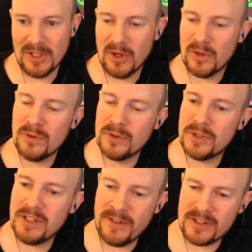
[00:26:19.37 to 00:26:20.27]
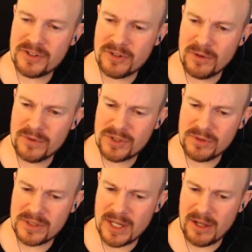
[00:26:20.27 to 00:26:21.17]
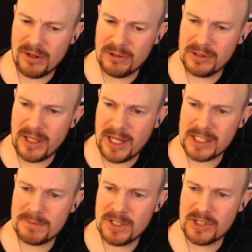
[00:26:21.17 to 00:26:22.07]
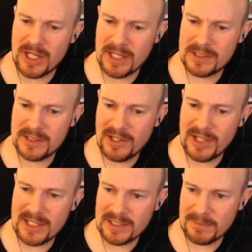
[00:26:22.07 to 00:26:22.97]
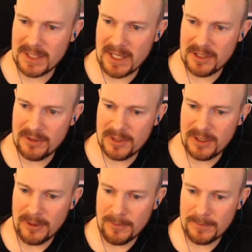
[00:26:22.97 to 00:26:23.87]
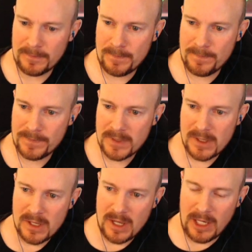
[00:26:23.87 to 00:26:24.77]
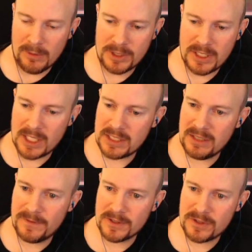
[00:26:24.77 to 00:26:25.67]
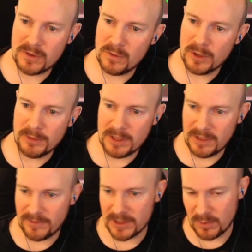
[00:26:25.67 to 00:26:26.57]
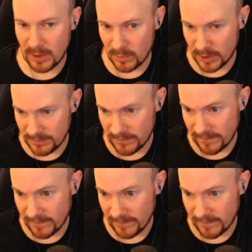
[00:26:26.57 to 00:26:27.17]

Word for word: Oh, do defense drones shoot down ASB shots? Now that's something I don't know. I would guess defense 2 would, but defense 1 wouldn't.